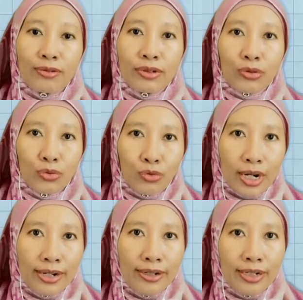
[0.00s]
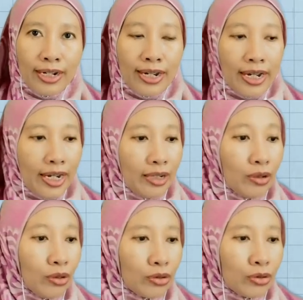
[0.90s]
to 1 and
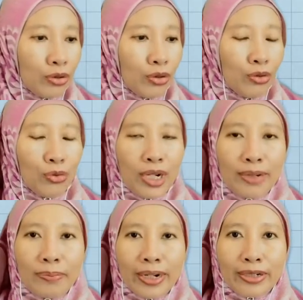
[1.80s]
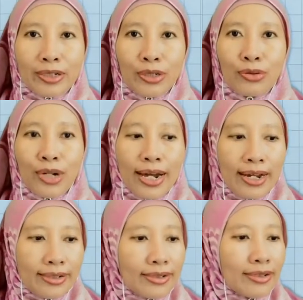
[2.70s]
also y plus
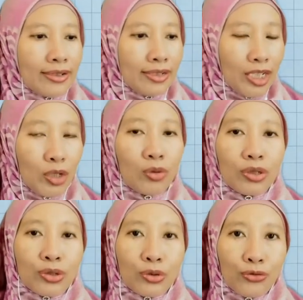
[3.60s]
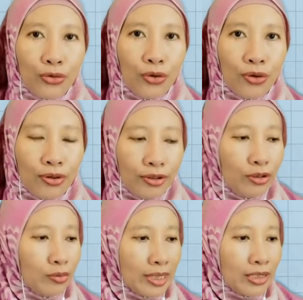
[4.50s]
2x equals to 4.
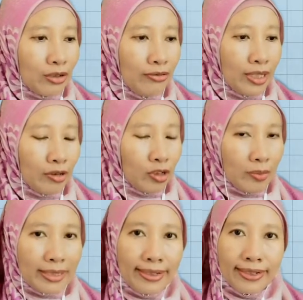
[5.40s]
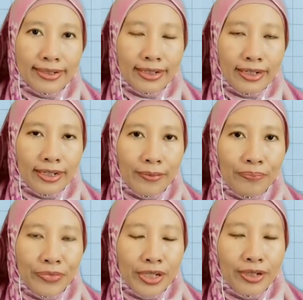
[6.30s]
You must solve them simultaneously.
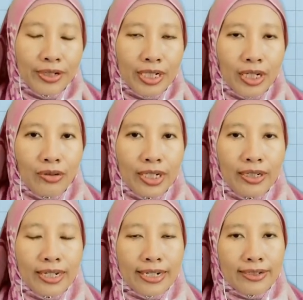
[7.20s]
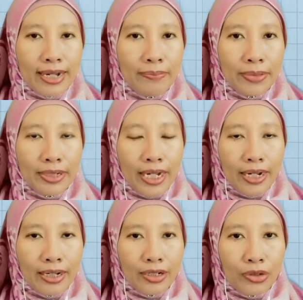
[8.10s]
Now in the example,
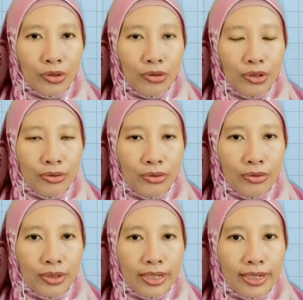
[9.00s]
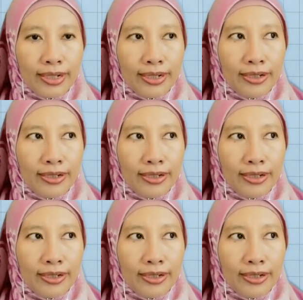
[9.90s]
I show you the